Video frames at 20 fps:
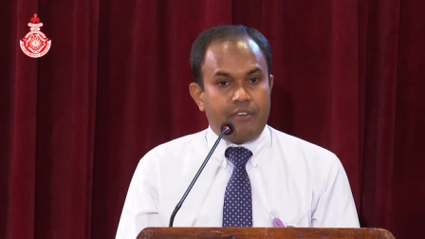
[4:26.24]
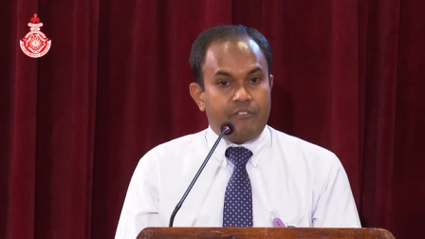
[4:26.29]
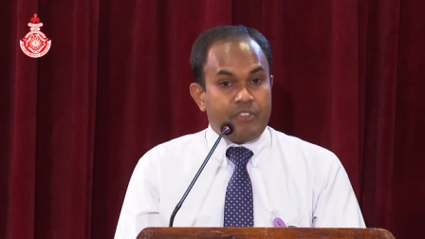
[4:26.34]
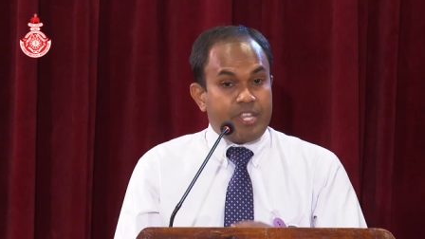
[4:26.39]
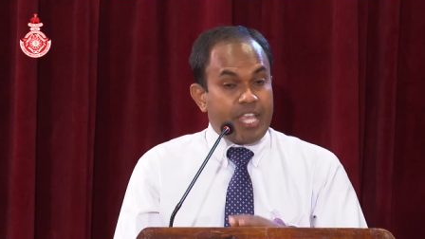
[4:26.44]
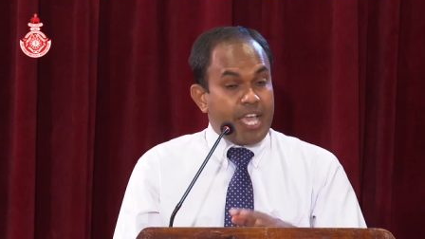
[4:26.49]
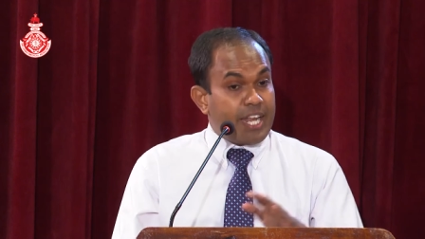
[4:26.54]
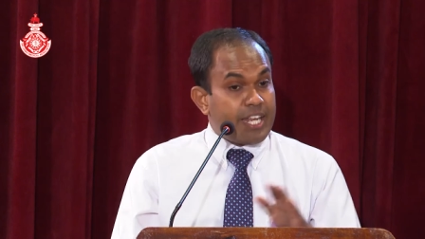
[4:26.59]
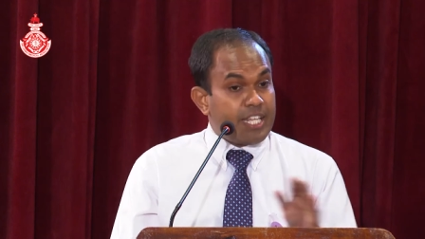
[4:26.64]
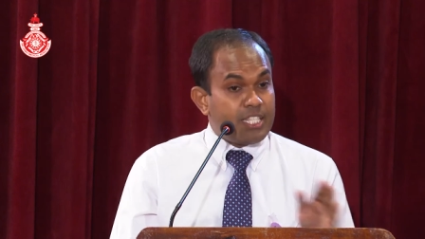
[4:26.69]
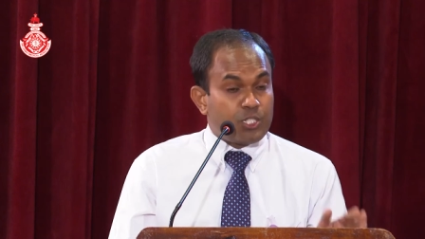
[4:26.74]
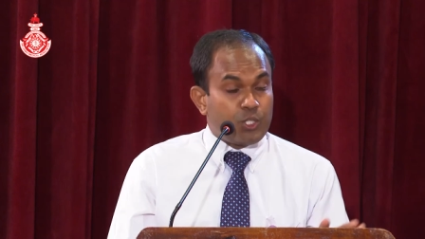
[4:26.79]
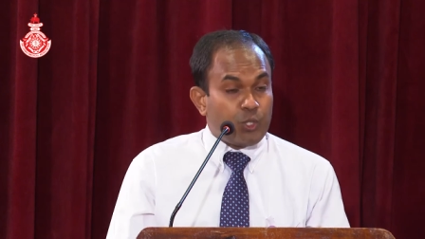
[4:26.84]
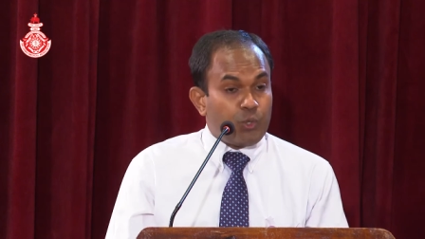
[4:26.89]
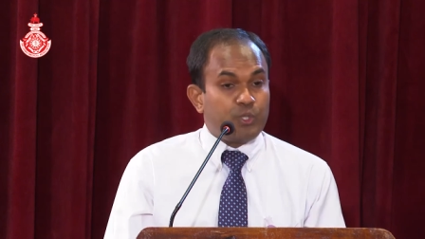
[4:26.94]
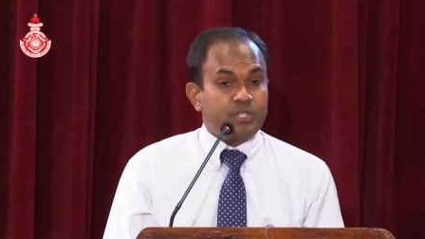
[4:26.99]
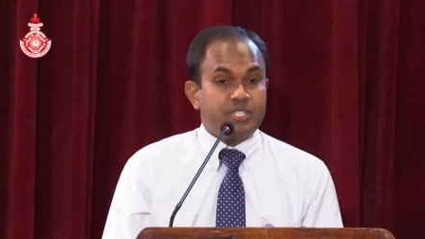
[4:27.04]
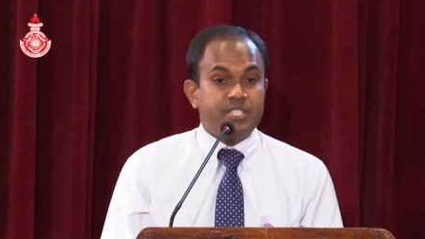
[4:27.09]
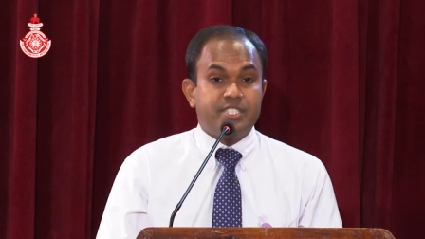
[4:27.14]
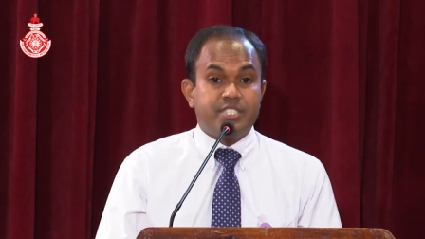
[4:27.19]
There is no
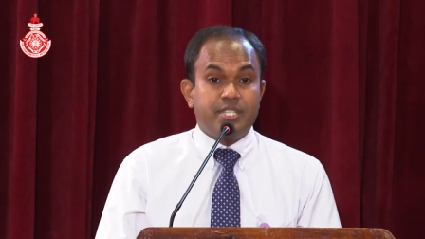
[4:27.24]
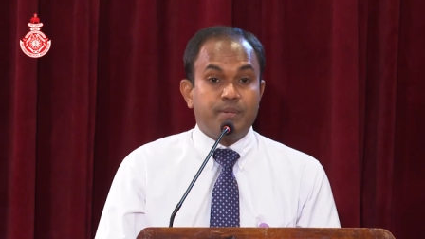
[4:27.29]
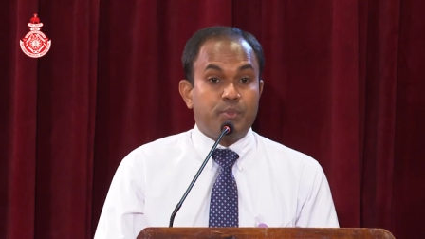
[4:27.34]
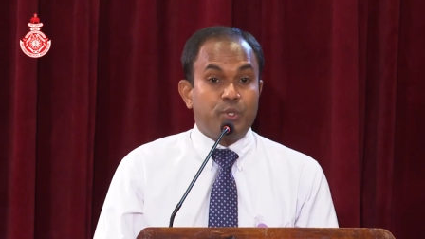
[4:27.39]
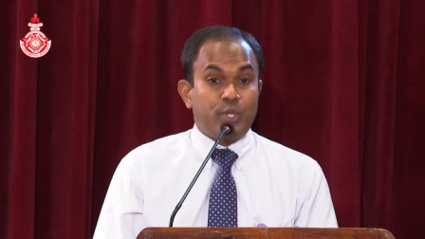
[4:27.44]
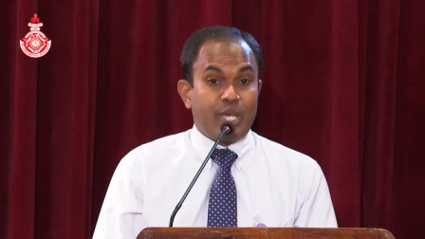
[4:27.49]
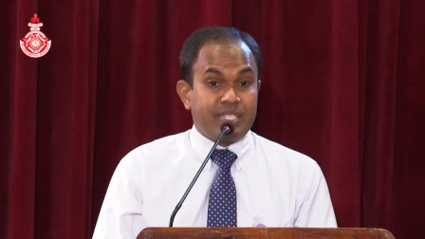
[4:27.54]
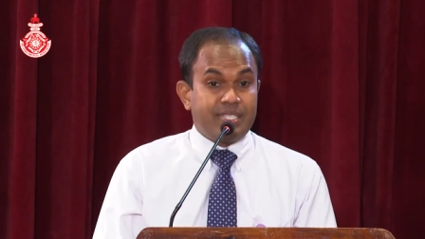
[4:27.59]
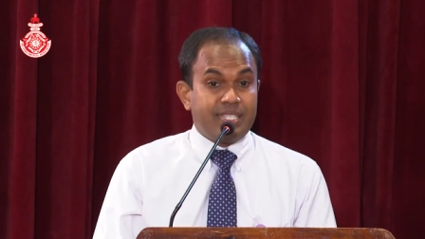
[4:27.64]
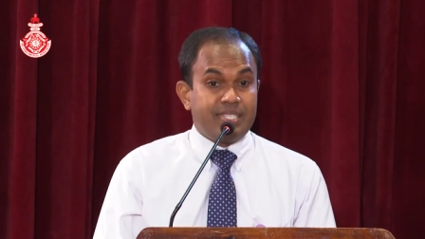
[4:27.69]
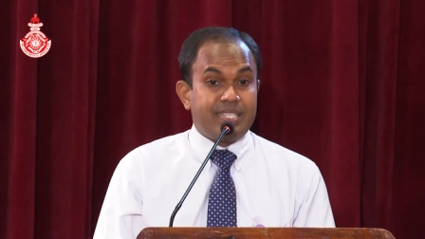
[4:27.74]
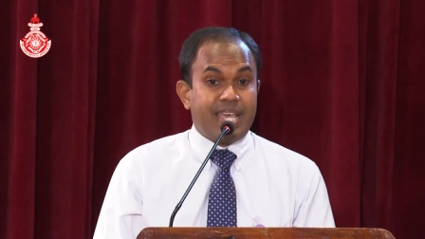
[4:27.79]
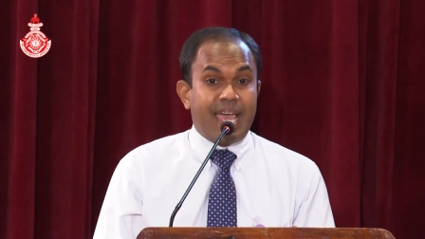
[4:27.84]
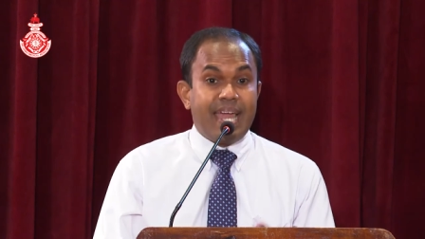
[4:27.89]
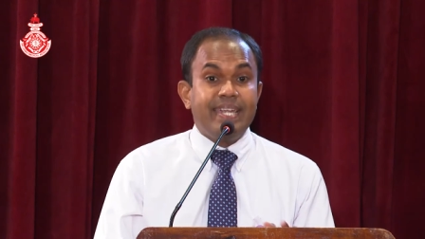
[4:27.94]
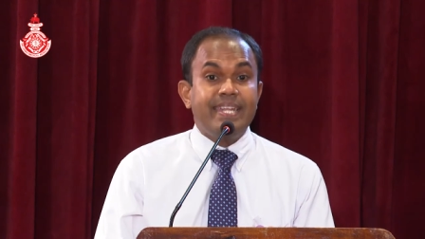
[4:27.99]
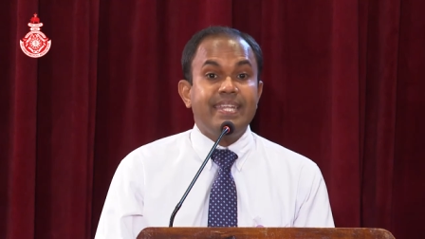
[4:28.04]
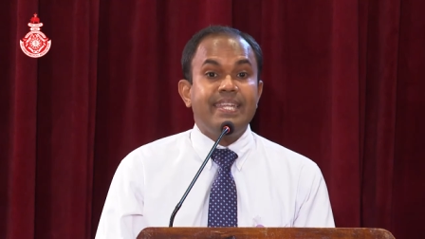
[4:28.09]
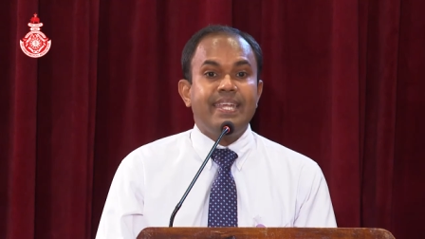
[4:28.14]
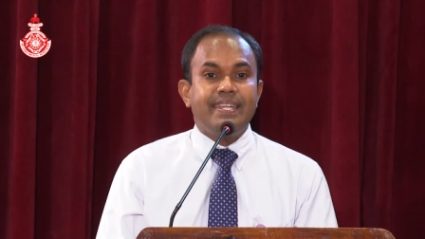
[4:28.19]
system to assess
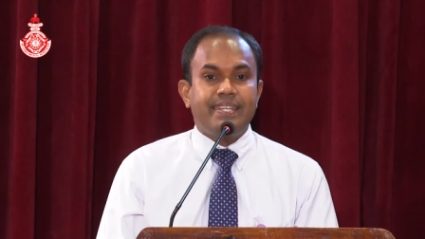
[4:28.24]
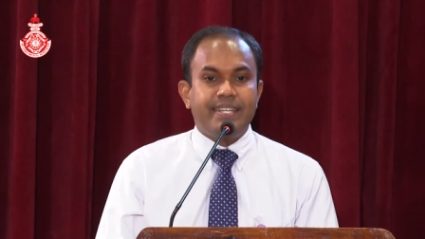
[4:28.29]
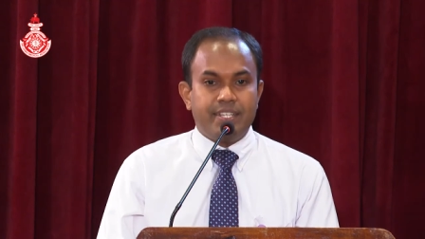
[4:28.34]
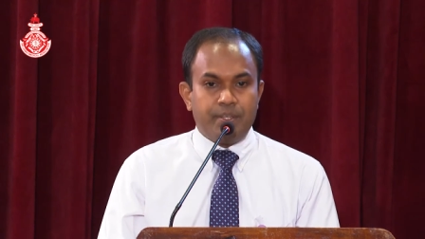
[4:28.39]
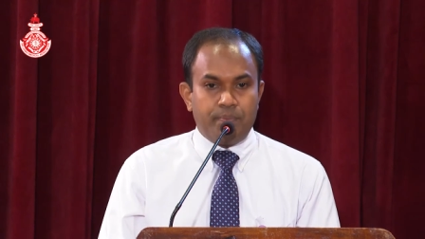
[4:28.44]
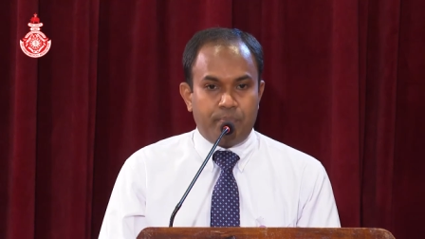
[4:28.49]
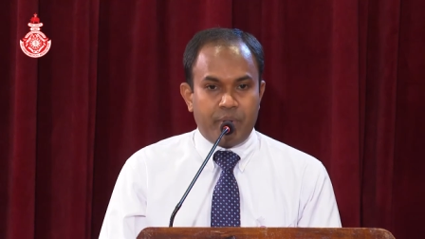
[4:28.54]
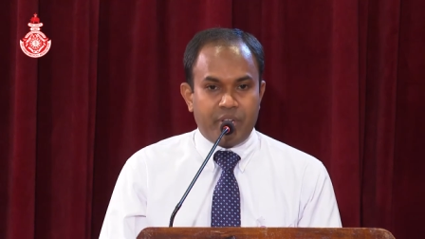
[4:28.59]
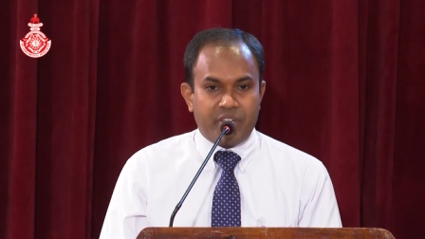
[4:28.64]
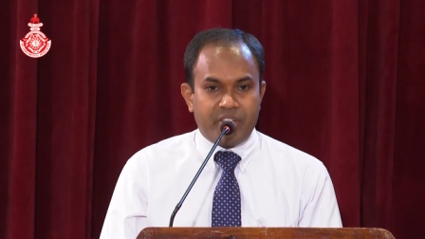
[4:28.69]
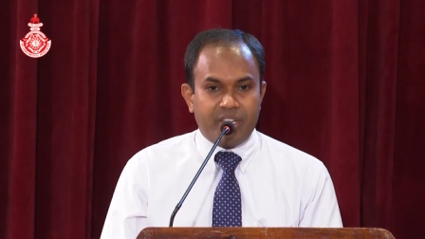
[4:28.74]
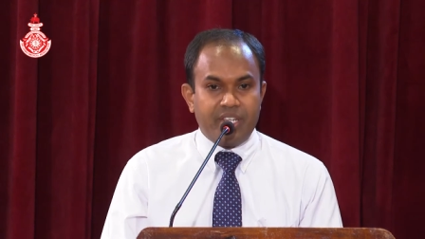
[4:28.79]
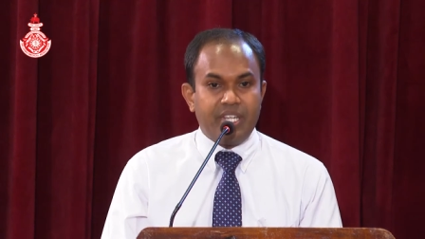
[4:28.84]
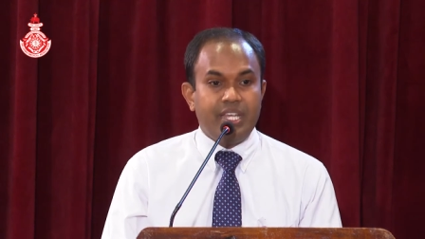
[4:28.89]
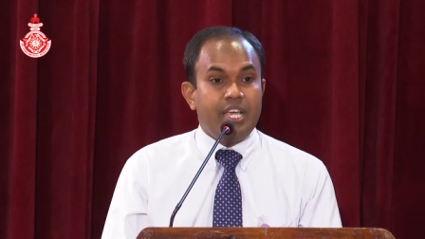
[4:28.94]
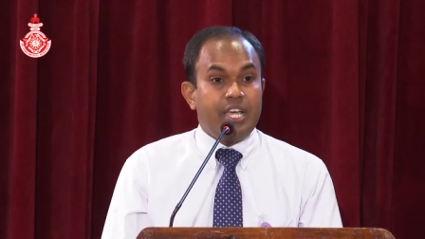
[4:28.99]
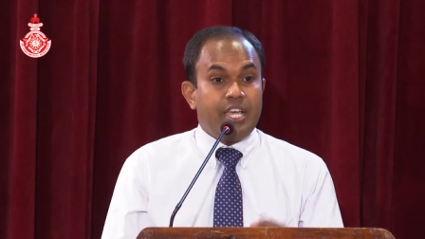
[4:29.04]
antenatal depression.